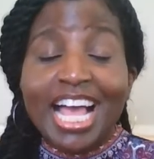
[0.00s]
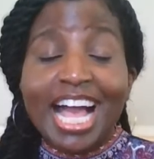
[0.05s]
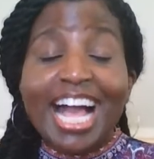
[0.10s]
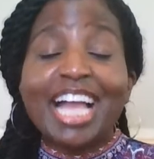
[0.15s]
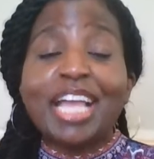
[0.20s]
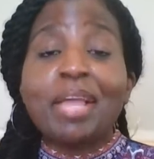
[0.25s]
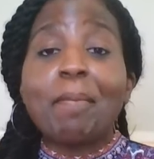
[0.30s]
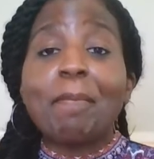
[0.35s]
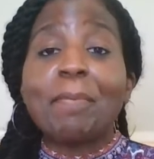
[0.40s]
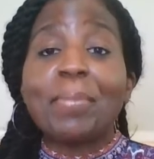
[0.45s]

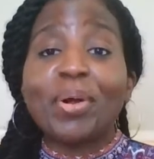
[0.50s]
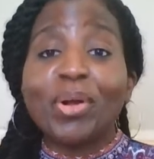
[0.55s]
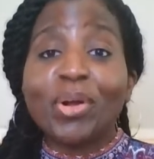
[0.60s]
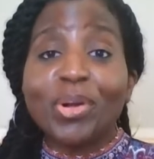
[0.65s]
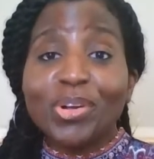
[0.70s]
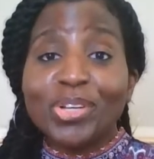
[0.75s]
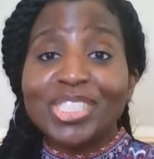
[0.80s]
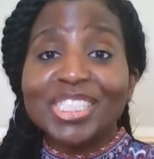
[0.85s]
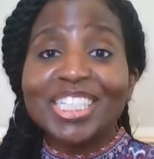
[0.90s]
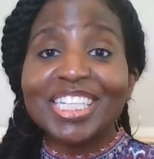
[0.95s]
I am
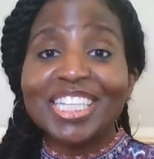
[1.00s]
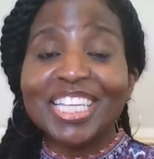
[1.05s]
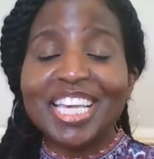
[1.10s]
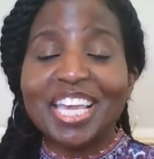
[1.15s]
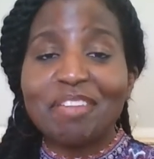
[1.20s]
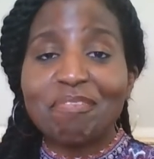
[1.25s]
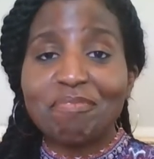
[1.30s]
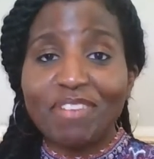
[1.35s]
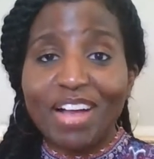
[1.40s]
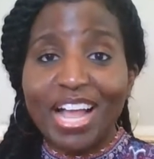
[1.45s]
personally
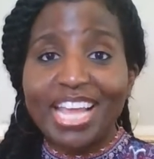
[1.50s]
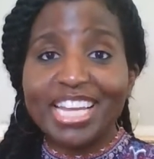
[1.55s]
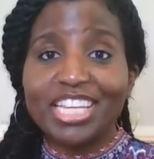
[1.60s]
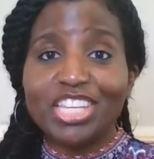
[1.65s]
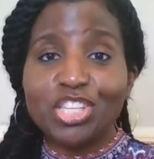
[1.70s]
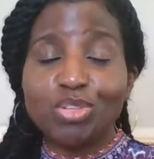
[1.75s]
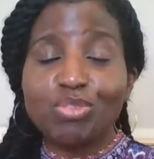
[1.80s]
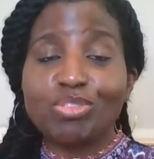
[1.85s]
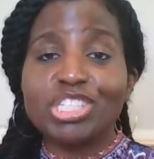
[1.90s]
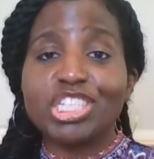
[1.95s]

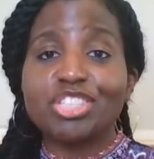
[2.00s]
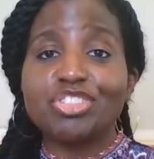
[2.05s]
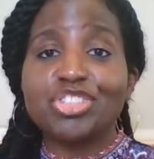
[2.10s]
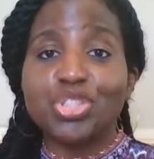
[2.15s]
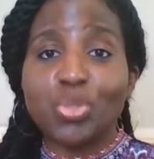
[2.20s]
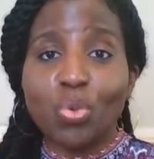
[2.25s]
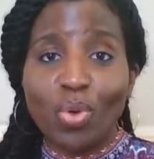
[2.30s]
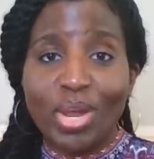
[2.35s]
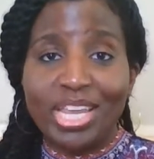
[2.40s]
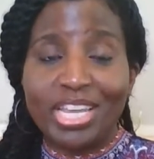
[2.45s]
inviting you to
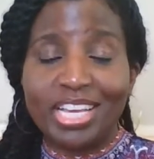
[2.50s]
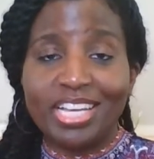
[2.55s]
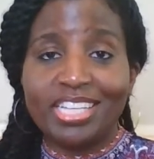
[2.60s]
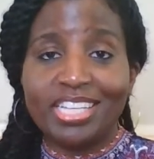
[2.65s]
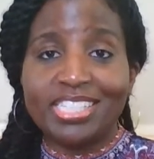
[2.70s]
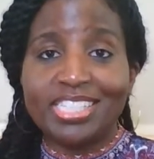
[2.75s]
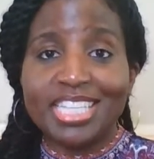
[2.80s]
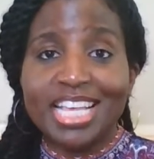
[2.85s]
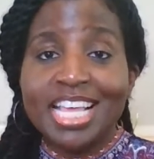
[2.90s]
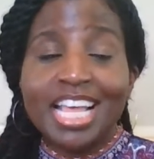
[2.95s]
join
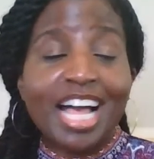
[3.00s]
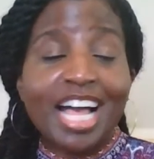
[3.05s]
us.